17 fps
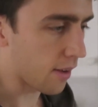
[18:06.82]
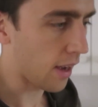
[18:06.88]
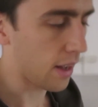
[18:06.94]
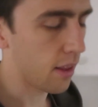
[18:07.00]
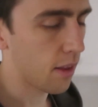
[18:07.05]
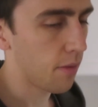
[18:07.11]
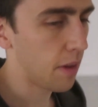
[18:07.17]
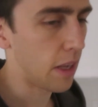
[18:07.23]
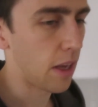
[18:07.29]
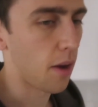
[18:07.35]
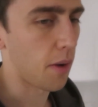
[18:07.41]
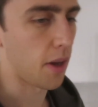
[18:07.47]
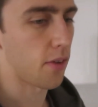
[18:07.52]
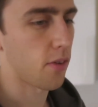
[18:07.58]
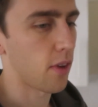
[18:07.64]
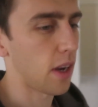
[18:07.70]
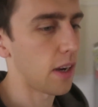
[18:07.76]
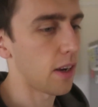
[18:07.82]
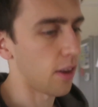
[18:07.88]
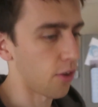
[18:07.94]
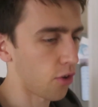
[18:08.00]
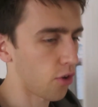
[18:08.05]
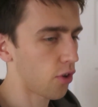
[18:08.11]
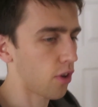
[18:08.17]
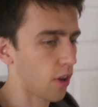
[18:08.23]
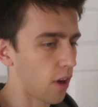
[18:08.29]
to end the video yesterday, and it's
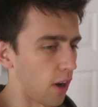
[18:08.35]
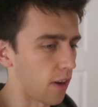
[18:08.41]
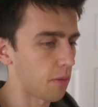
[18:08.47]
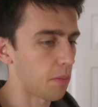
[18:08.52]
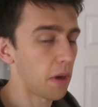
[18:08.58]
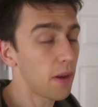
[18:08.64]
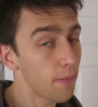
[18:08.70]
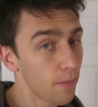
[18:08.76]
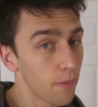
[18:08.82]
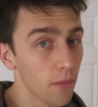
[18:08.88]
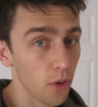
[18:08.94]
just occurred to me,